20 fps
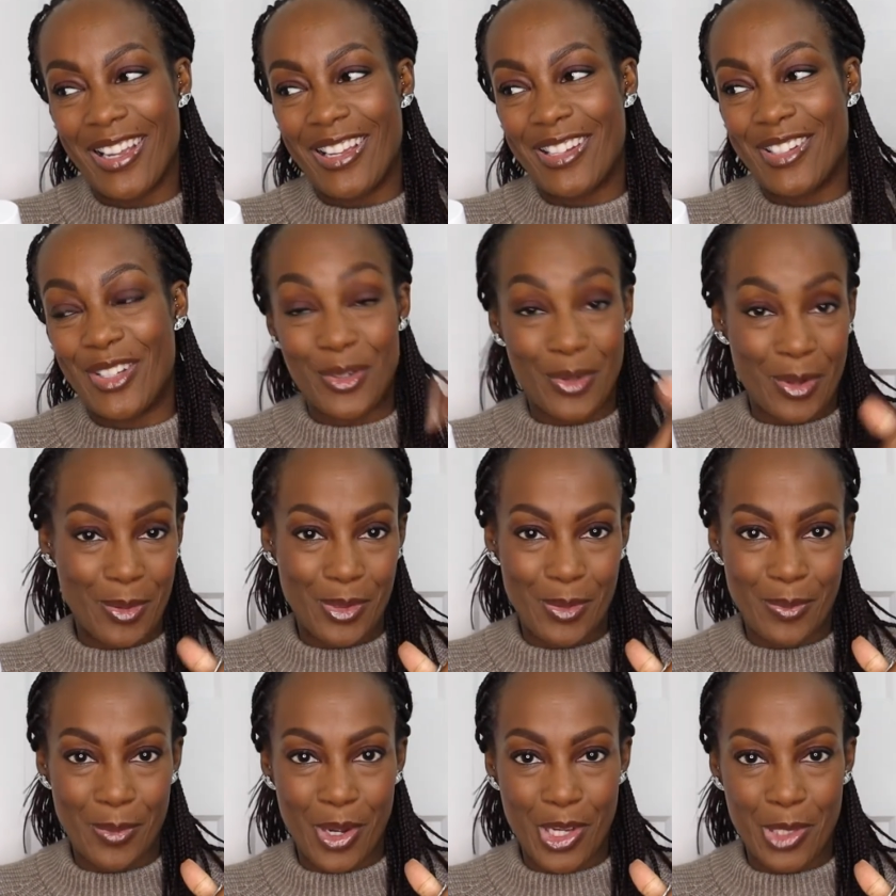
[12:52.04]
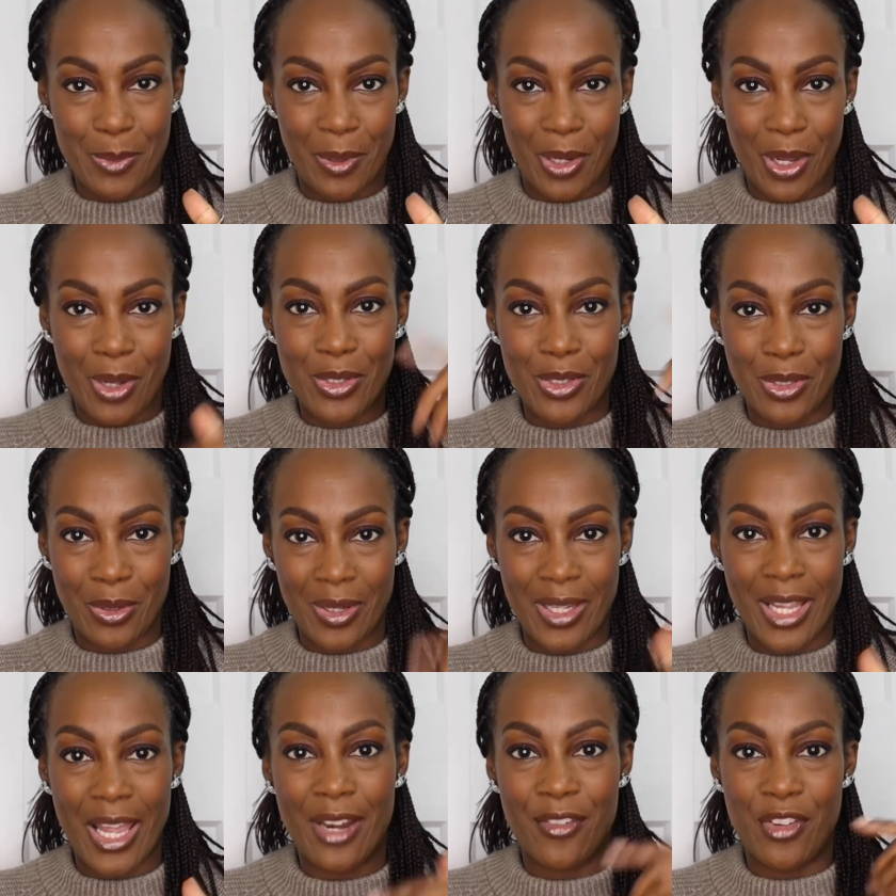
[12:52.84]
description box below. So
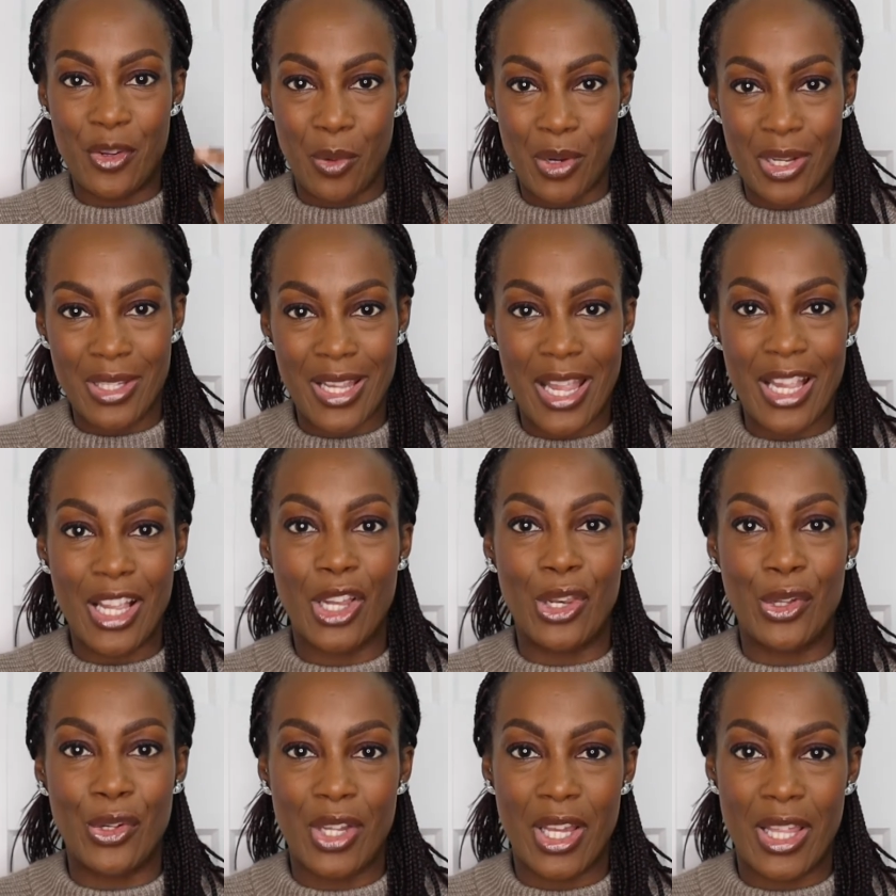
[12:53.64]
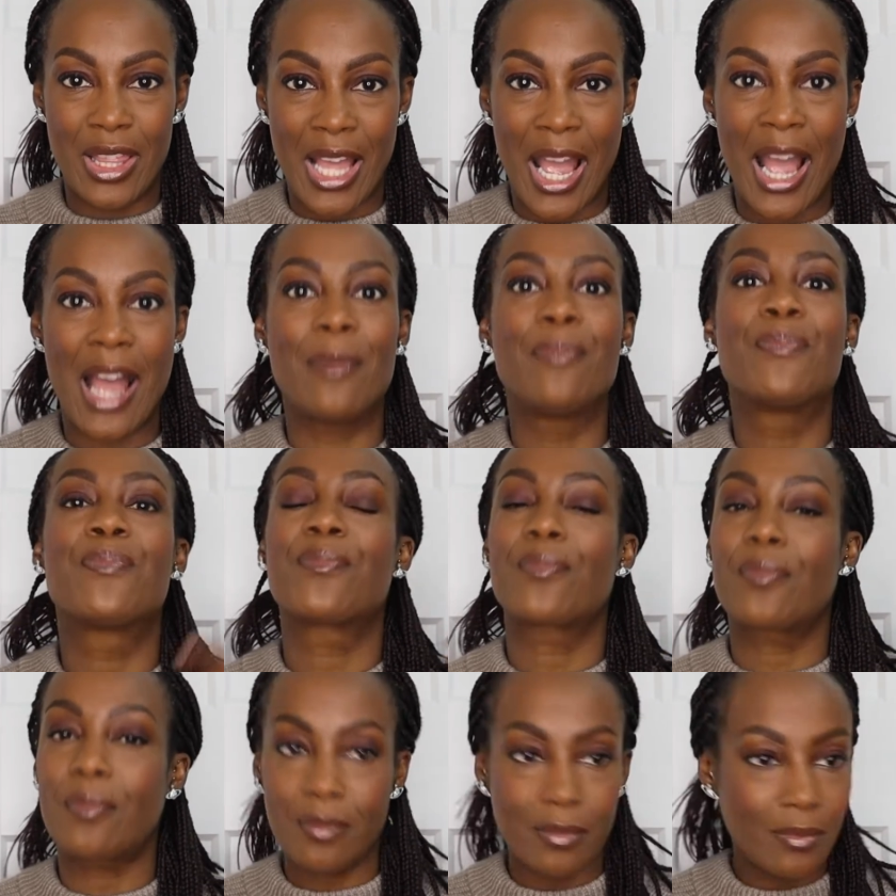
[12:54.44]
again, if you want to take a look at that,
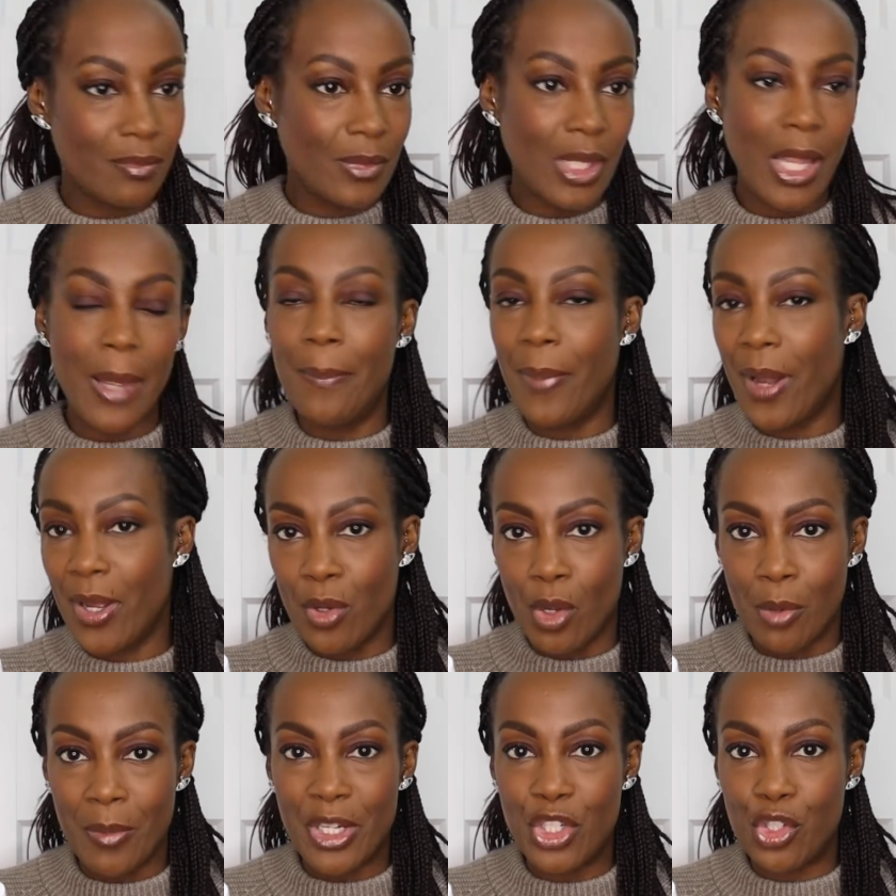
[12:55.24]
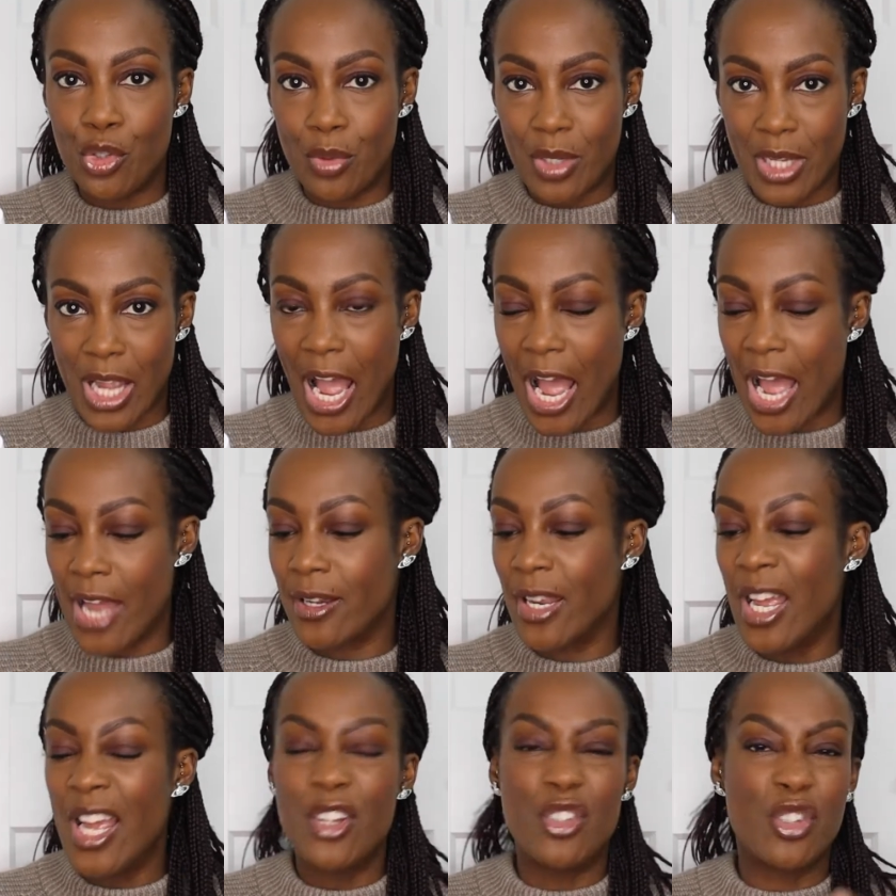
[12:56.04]
by all means you
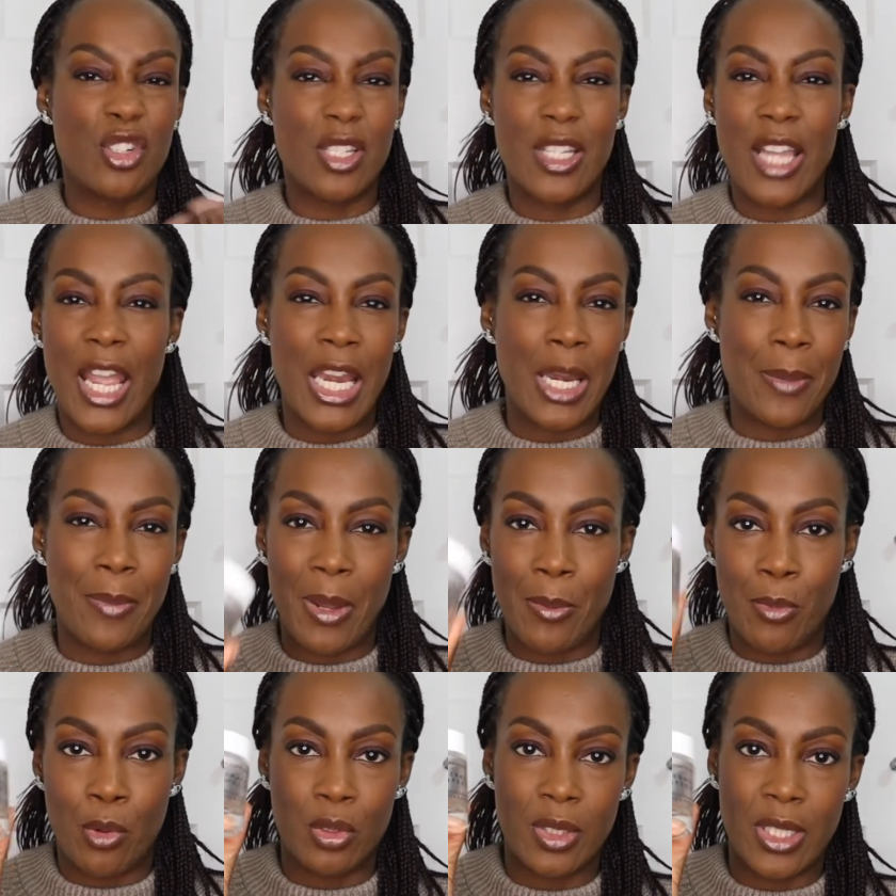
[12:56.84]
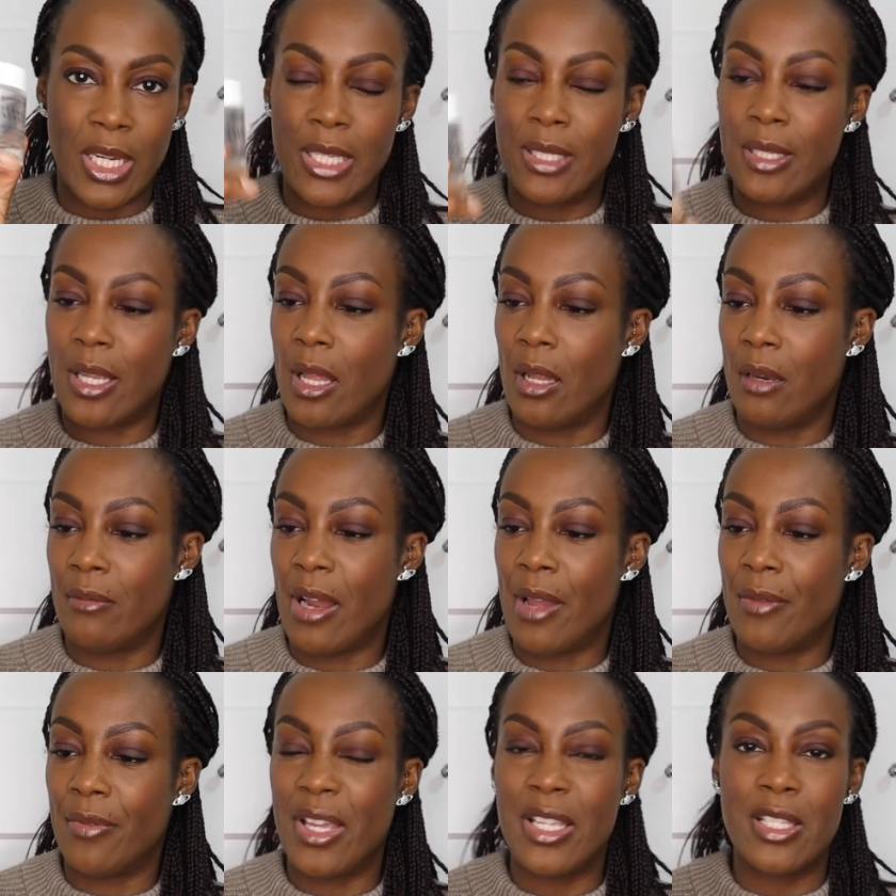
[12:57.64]
can, just getting a bit more detail
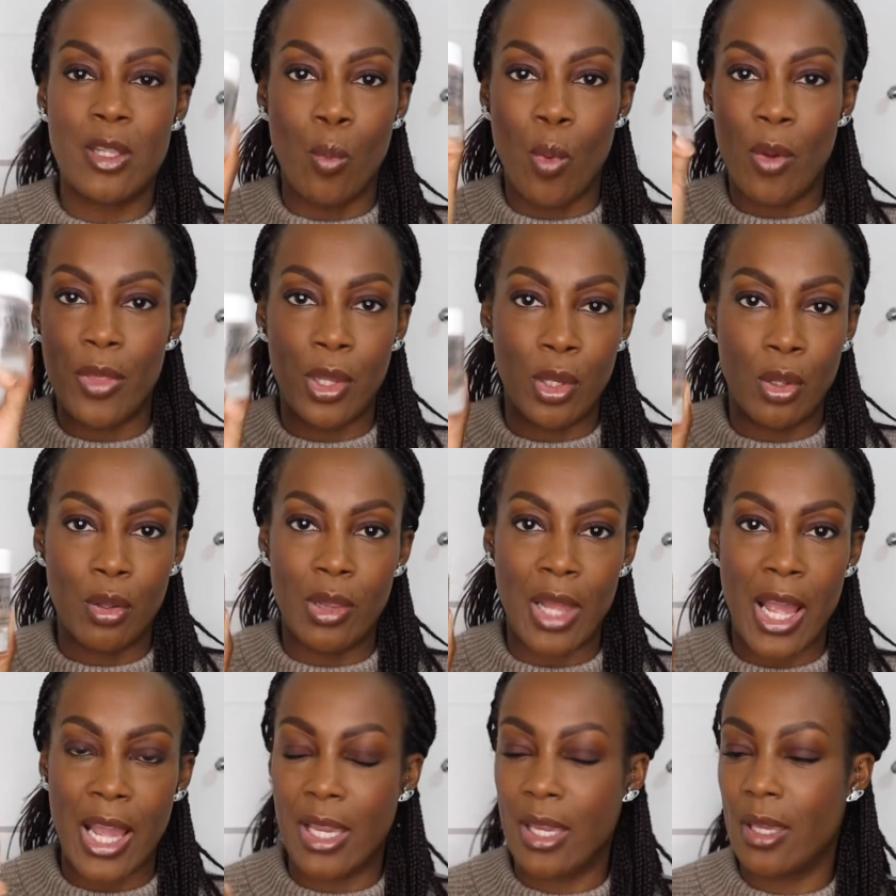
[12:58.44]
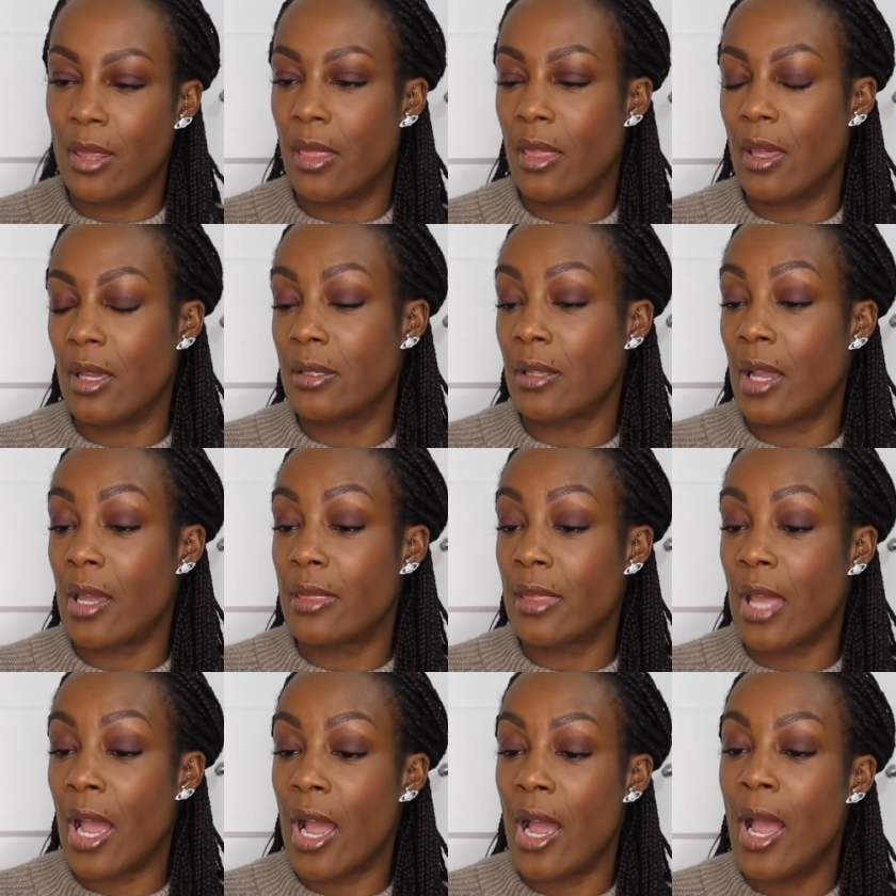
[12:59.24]
around these and what they look like and things like
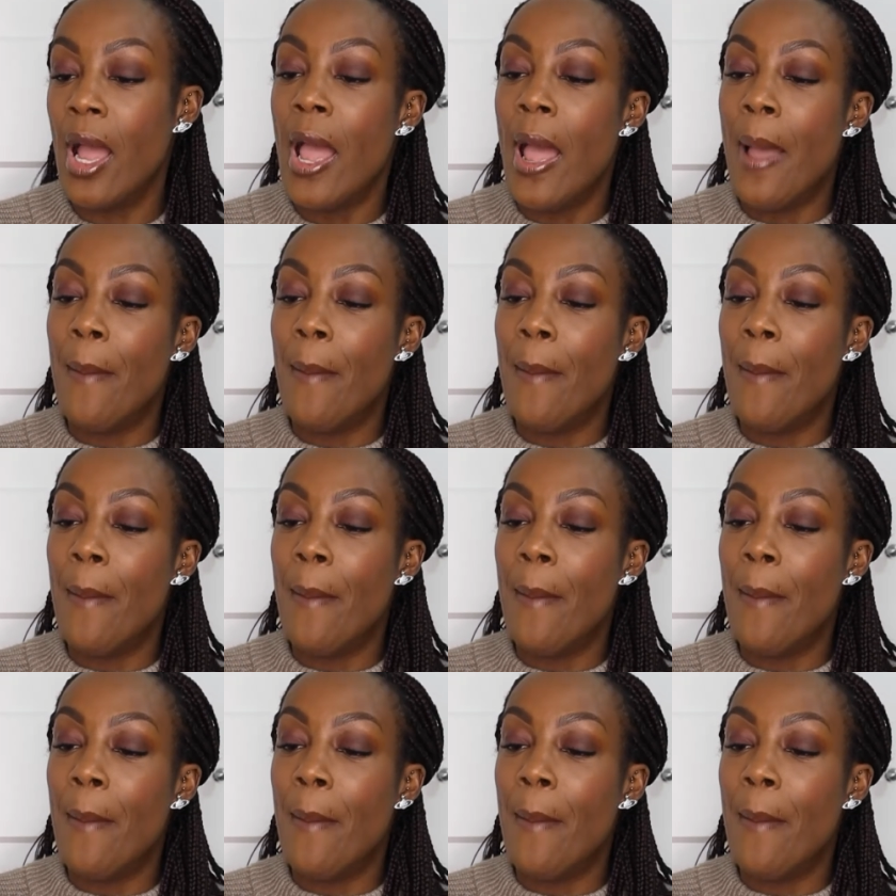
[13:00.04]
that.